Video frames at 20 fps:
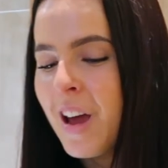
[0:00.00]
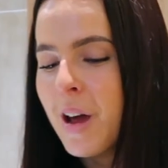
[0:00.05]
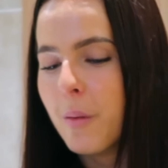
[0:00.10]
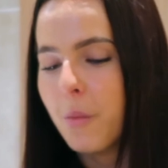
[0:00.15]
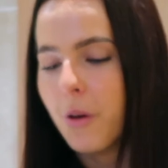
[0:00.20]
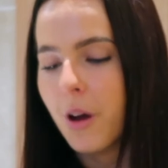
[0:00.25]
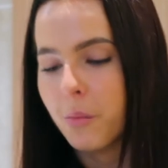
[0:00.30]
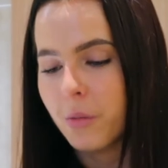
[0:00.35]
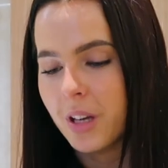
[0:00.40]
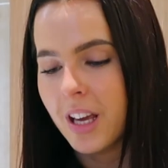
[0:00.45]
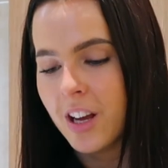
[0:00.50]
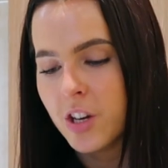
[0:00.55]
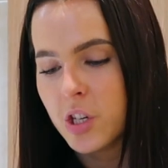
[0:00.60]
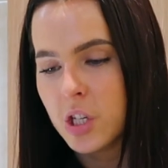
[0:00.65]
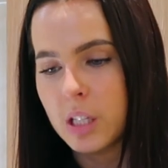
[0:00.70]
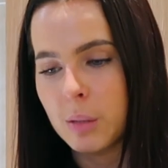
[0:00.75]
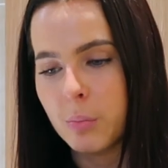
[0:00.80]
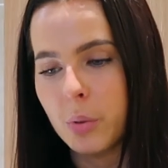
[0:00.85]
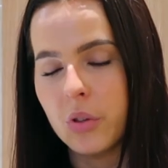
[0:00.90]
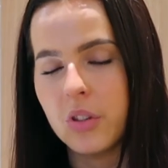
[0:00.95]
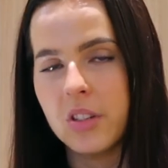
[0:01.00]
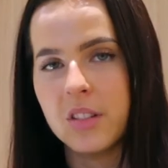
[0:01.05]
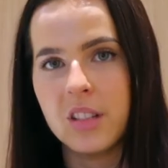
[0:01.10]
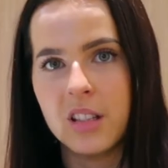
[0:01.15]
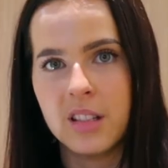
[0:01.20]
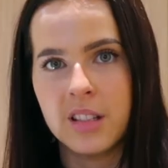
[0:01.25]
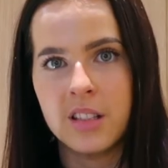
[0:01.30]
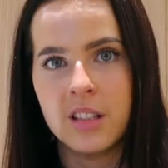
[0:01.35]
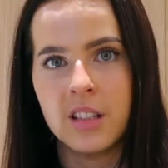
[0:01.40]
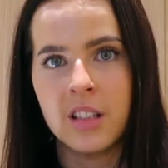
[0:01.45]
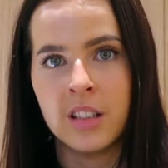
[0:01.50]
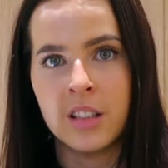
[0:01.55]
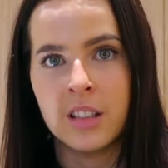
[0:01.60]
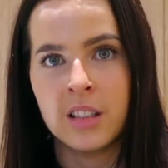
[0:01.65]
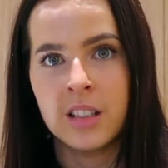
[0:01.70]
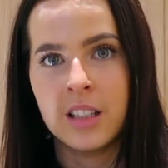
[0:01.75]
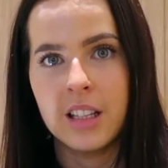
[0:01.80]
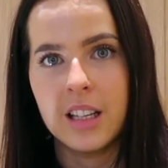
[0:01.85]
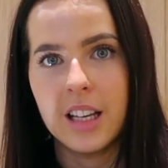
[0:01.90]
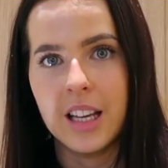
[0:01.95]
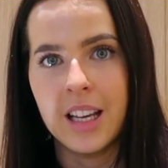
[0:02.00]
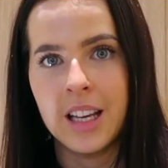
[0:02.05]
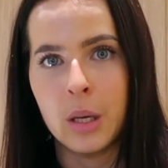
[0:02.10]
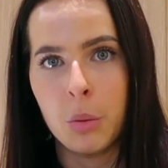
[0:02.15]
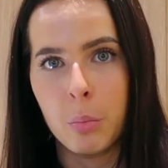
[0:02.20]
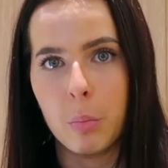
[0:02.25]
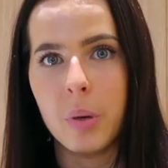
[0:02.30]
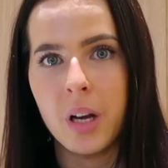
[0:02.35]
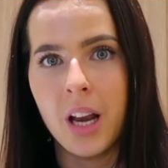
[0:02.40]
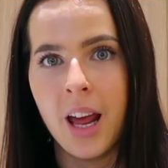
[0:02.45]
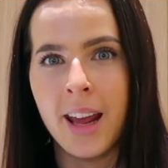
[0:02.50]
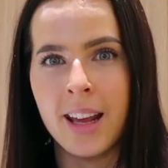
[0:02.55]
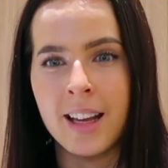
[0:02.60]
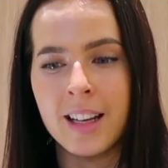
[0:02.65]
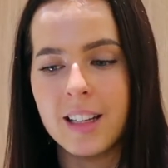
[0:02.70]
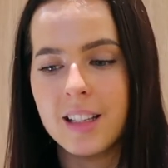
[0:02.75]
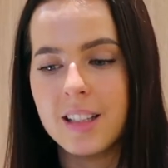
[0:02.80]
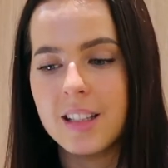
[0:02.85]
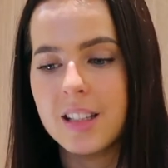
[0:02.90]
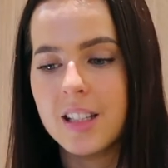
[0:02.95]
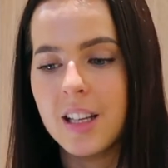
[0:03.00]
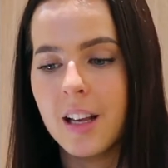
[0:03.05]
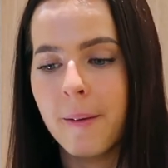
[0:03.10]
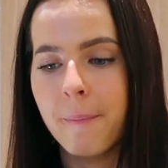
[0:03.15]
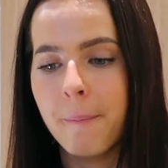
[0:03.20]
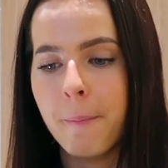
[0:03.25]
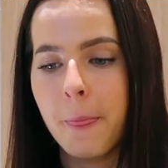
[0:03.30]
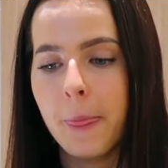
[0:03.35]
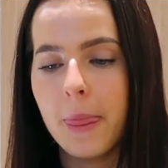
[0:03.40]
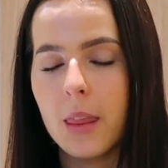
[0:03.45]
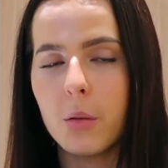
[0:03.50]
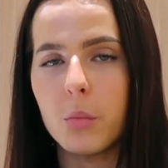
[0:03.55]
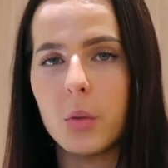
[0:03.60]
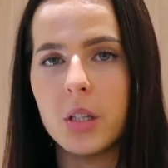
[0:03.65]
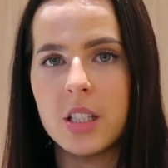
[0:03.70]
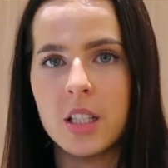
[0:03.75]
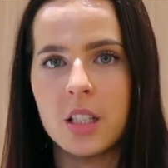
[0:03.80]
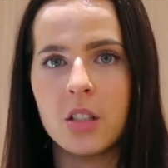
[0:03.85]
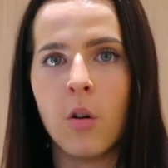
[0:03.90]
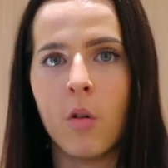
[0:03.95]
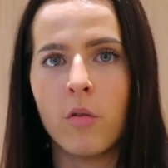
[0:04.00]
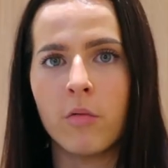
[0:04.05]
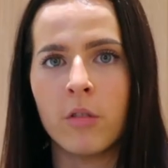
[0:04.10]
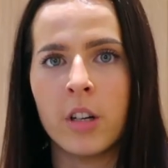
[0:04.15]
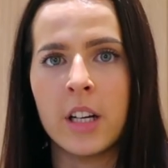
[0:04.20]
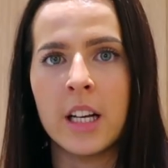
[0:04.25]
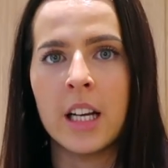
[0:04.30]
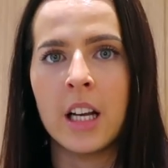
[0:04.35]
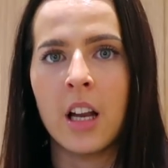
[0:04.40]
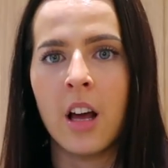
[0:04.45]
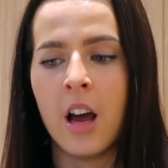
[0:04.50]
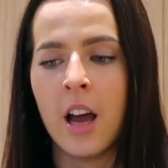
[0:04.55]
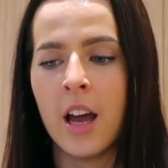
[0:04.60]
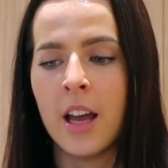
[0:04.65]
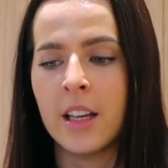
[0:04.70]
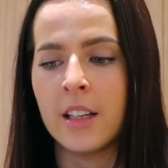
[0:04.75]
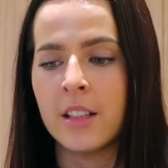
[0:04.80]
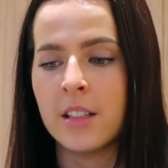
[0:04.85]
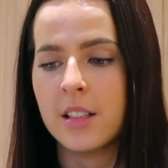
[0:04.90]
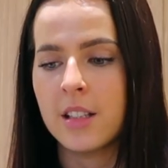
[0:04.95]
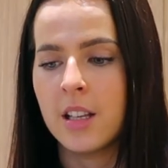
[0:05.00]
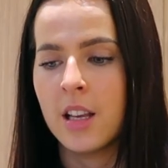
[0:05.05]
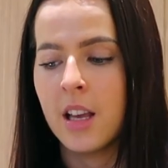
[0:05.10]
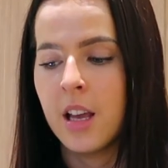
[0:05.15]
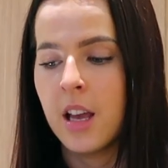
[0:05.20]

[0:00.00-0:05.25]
when we actually put the cistern in place, we did not realise